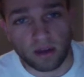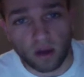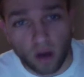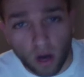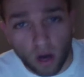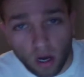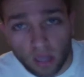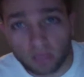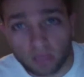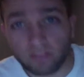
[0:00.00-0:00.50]

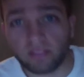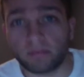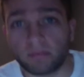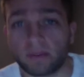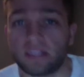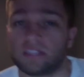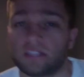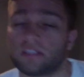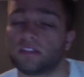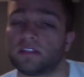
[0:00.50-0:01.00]
all of the
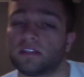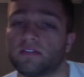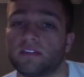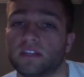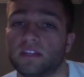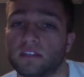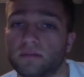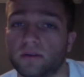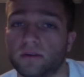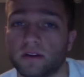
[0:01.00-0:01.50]
pieces of
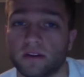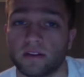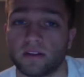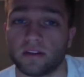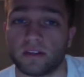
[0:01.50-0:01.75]
this part of the